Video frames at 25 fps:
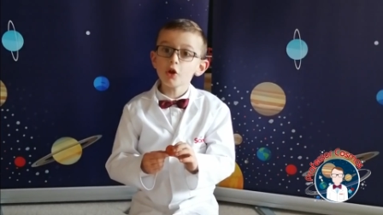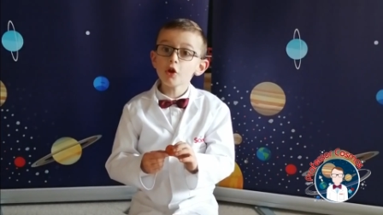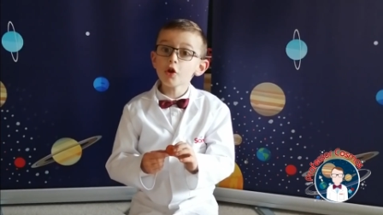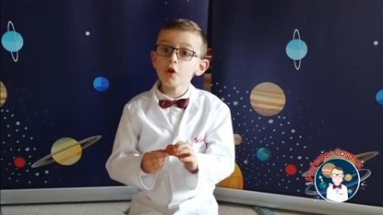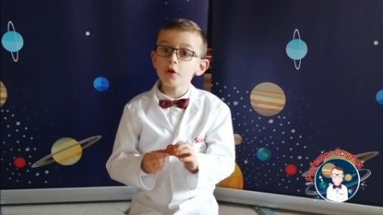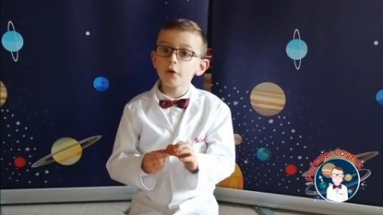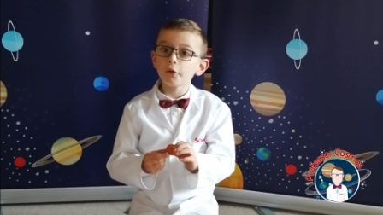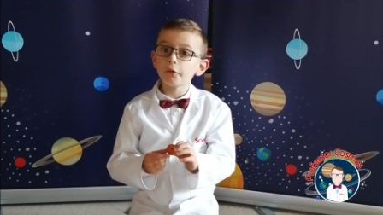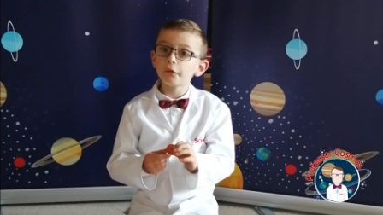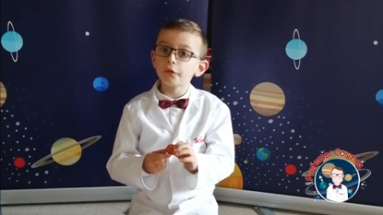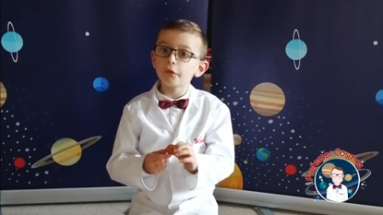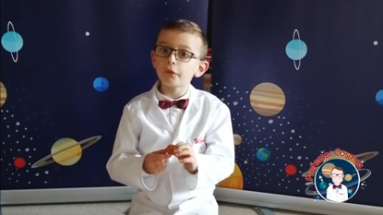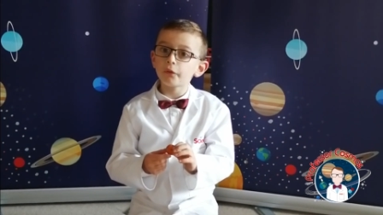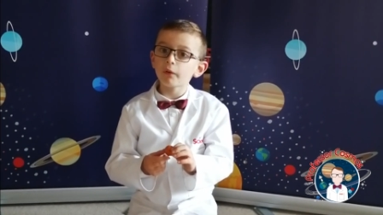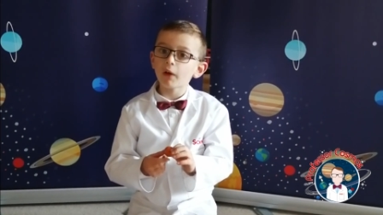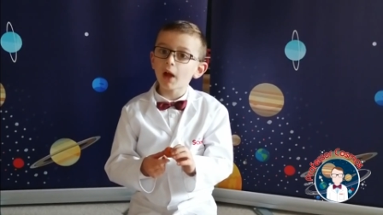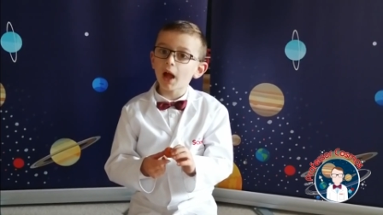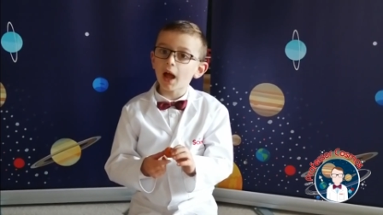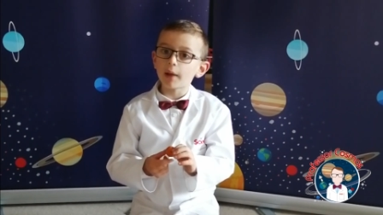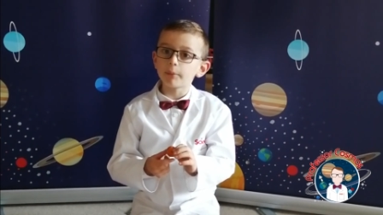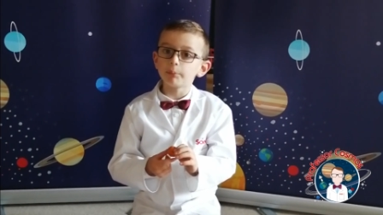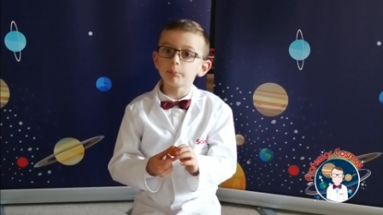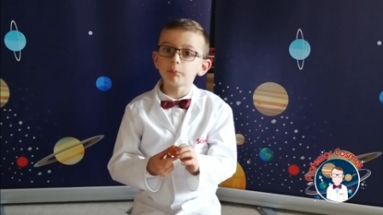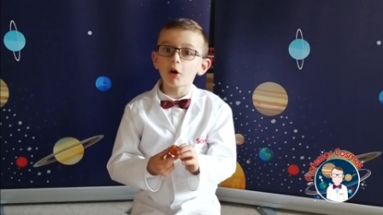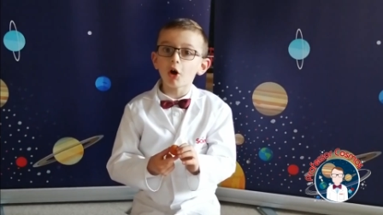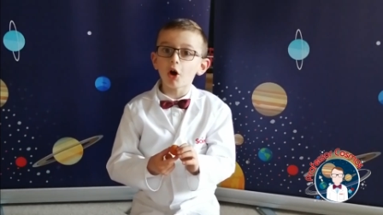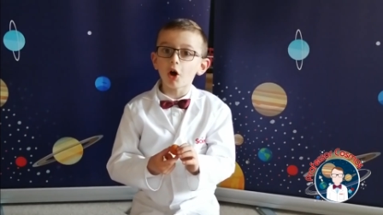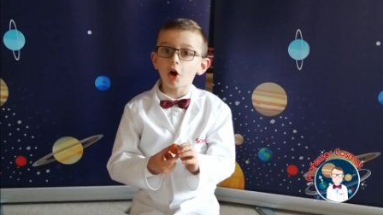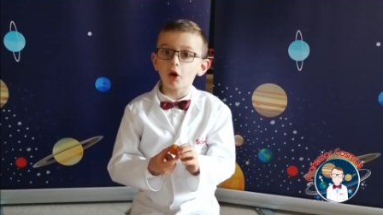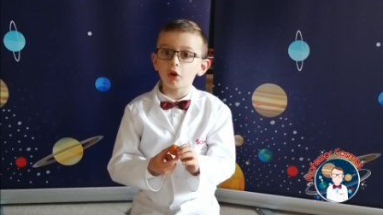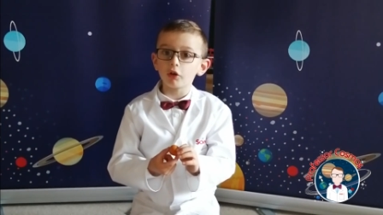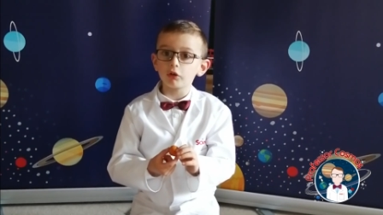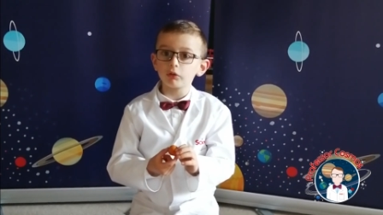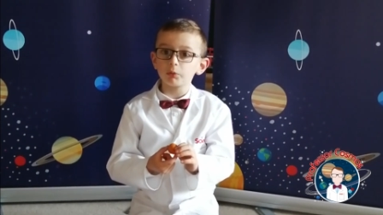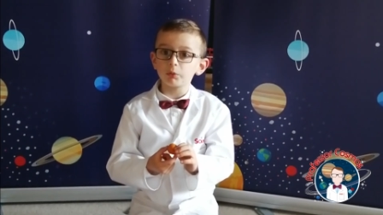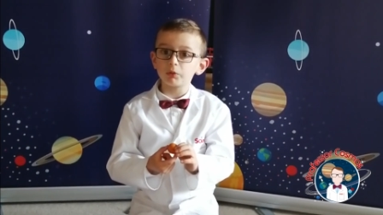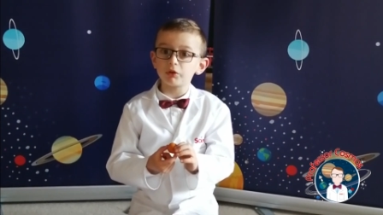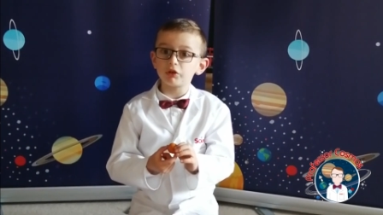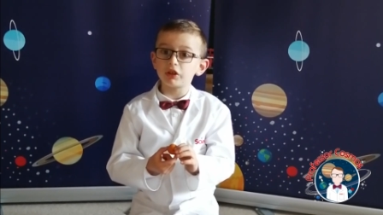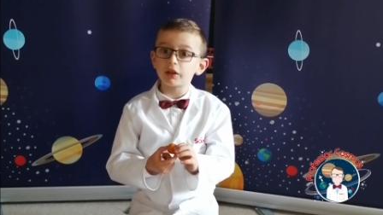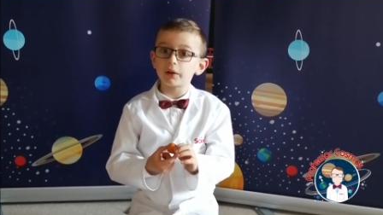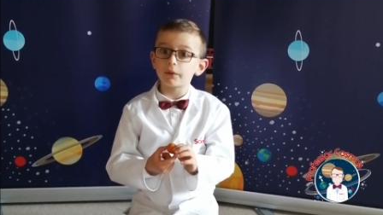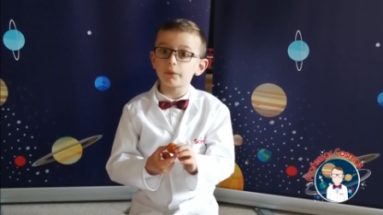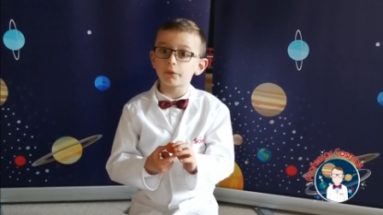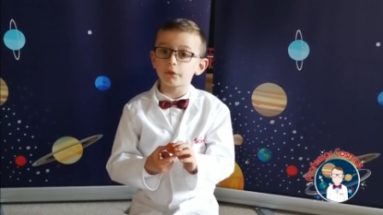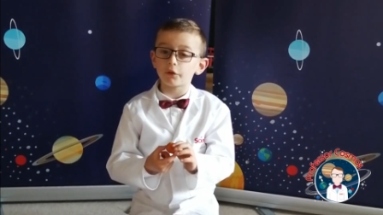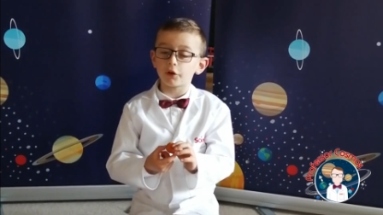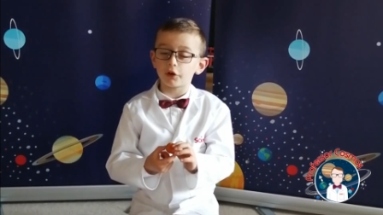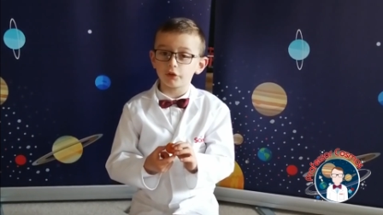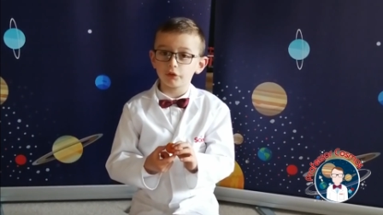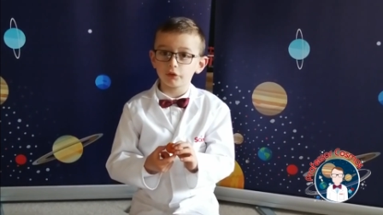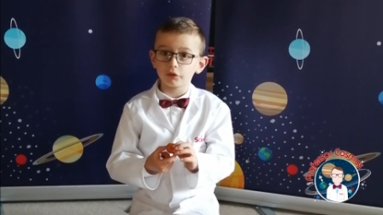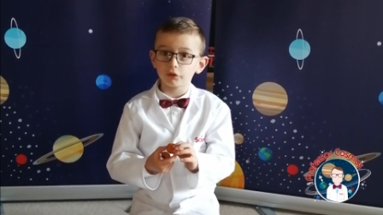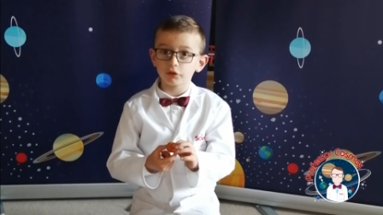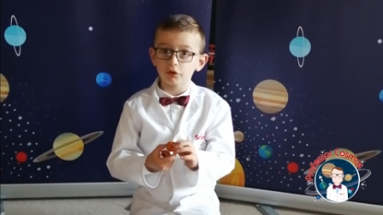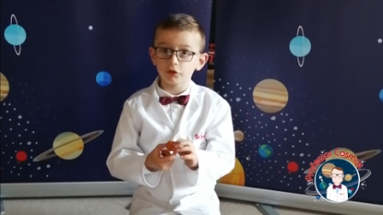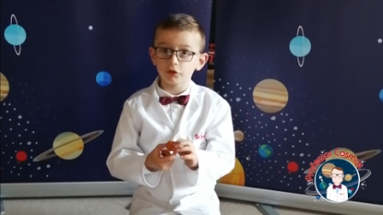Earth and Mars were different.